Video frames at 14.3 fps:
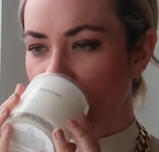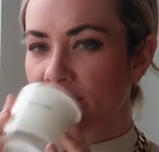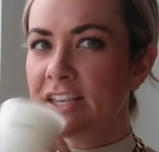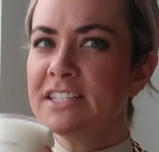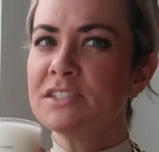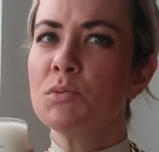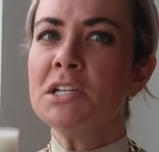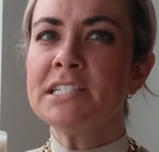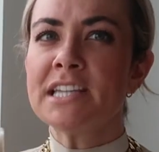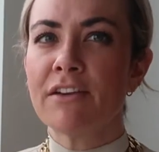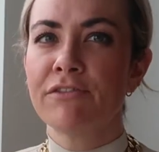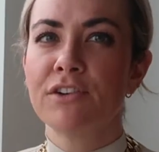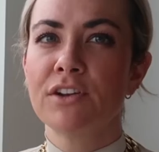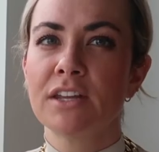this one
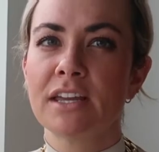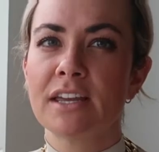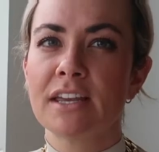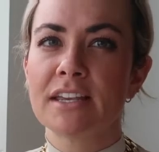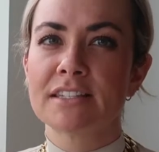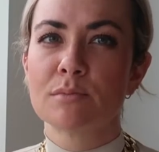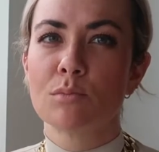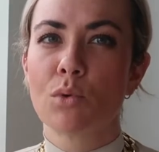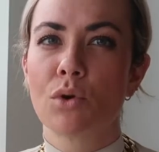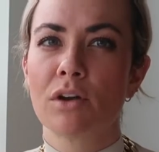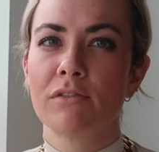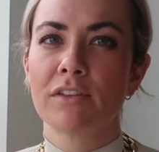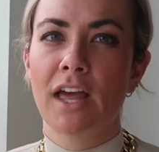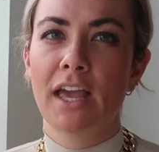definitely is
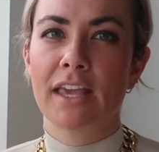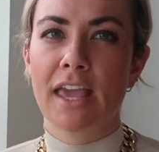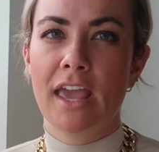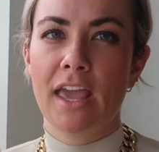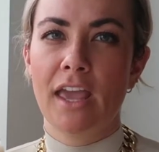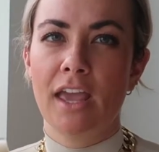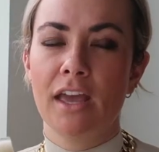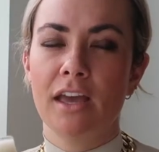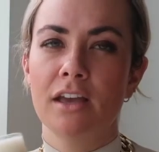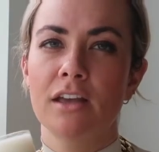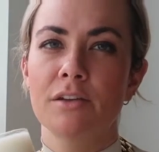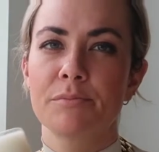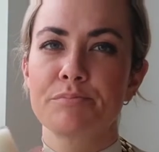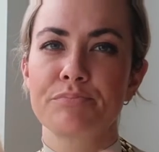more of like
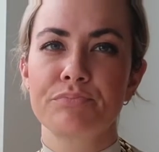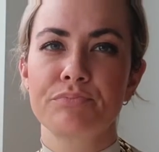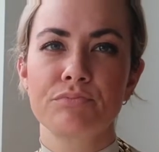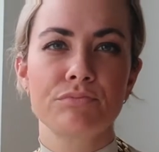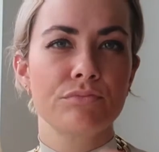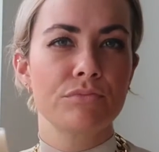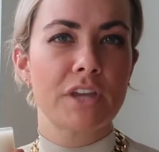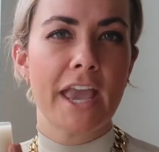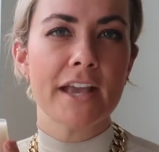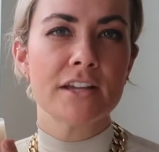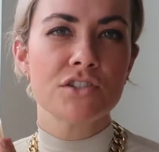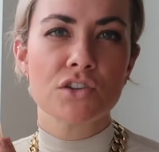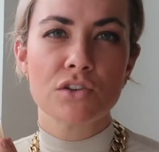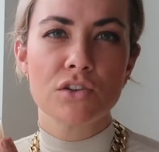a
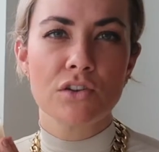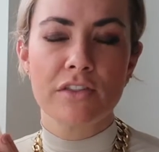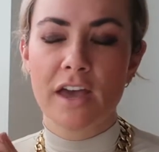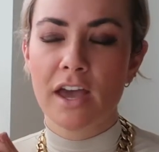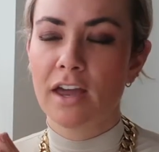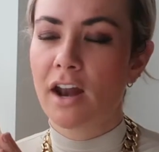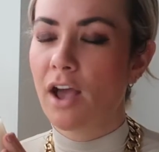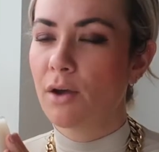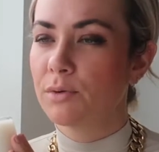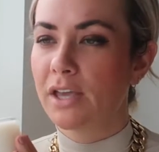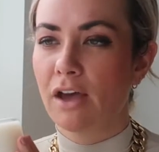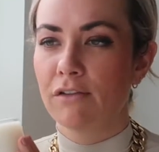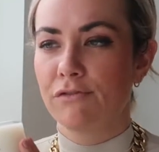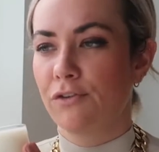candle that I would
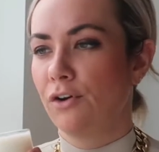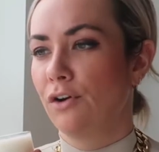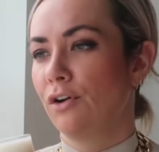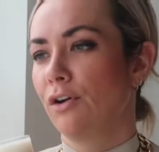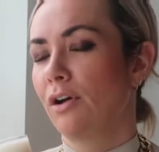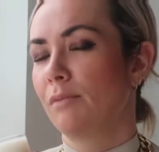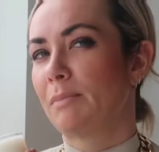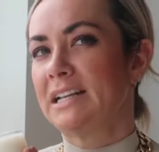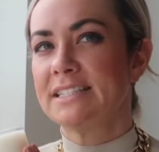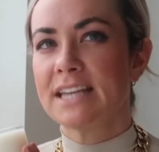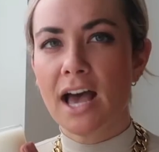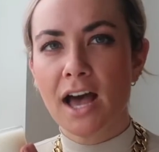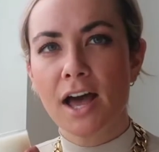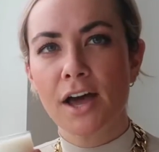get for my
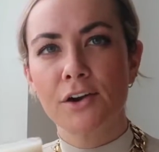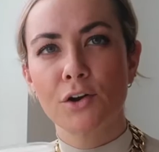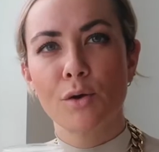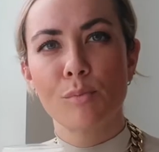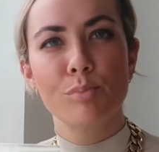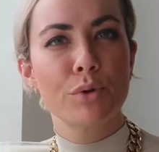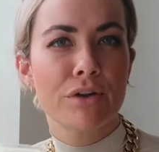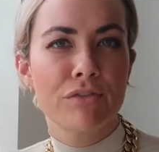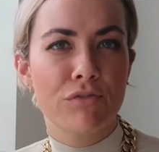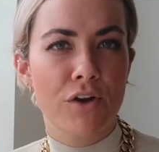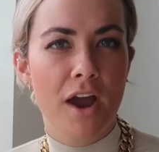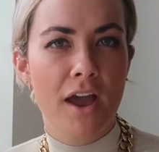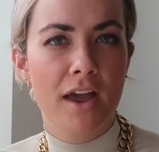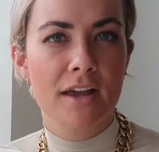dad or a
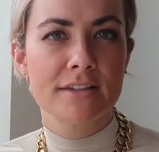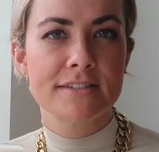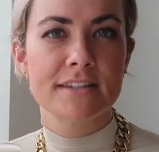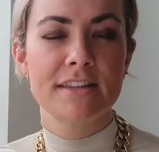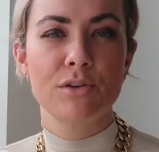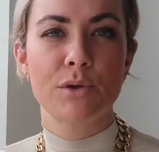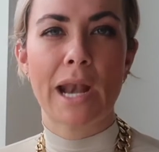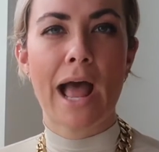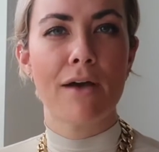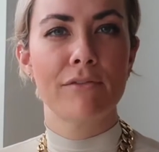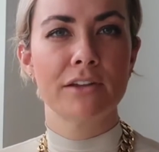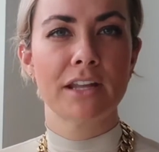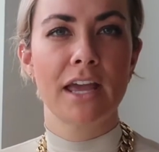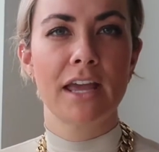boyfriend, and you could
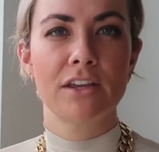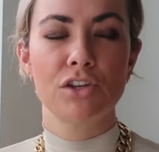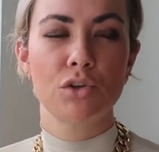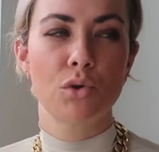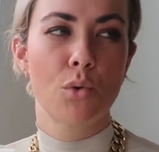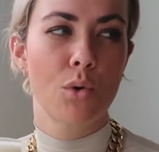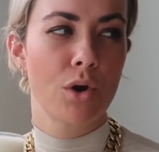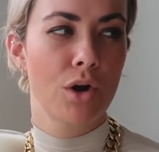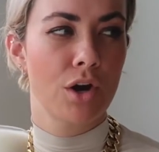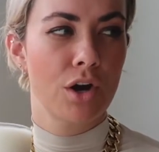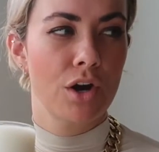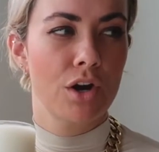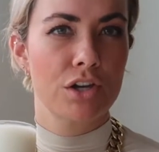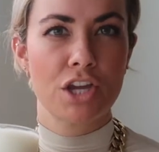have in like
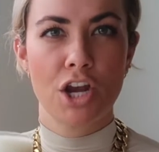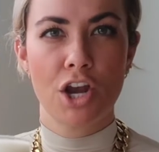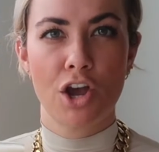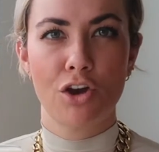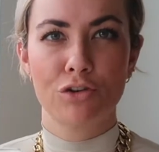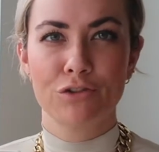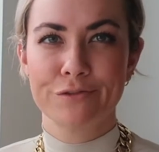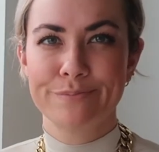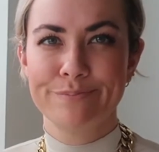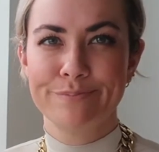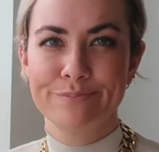your, you know,